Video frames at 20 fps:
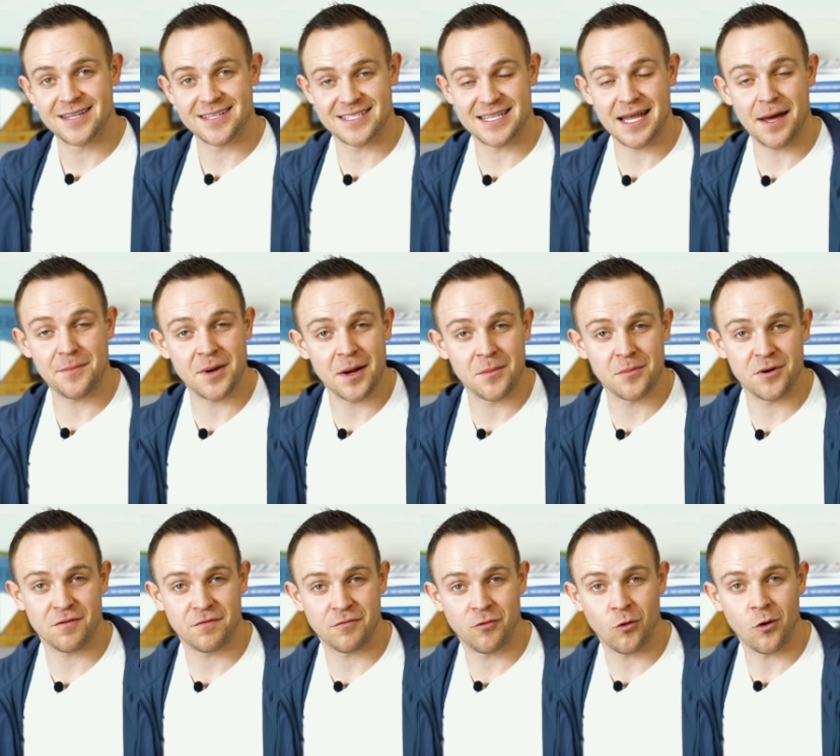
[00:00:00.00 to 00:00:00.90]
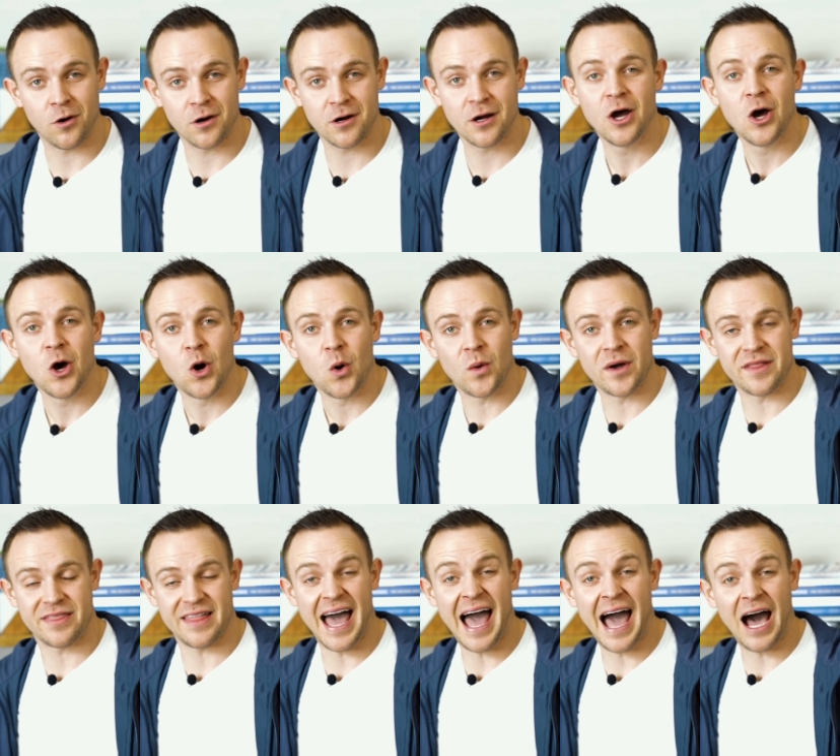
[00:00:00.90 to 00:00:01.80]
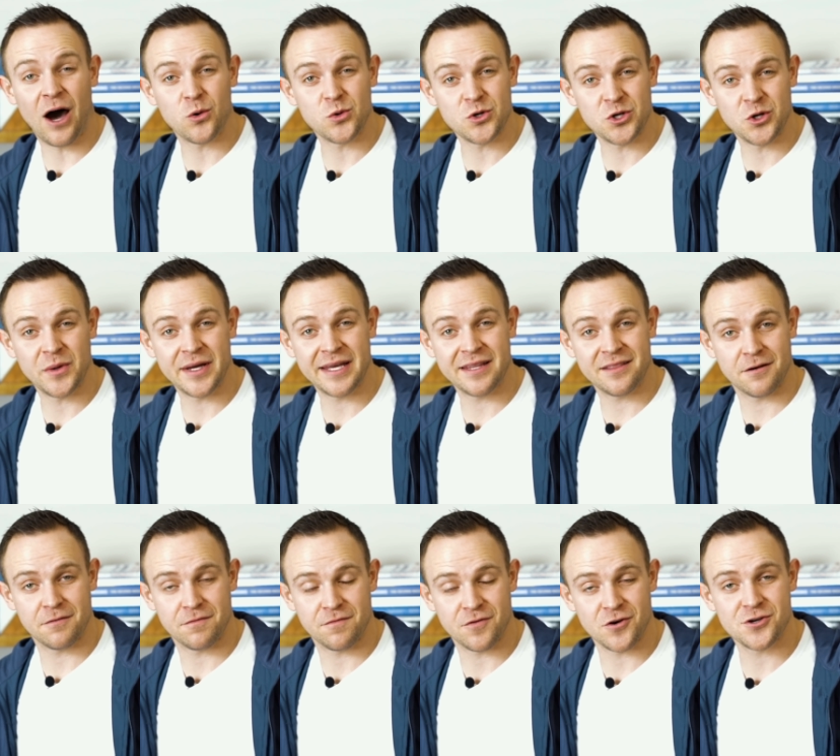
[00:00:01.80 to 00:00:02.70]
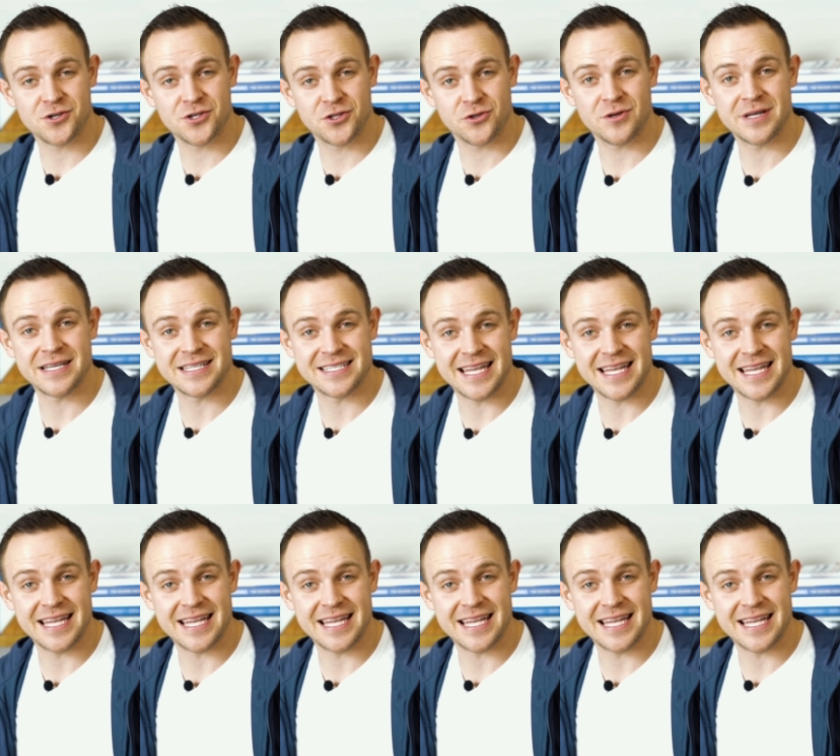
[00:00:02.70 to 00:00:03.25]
to step number four without doing the first three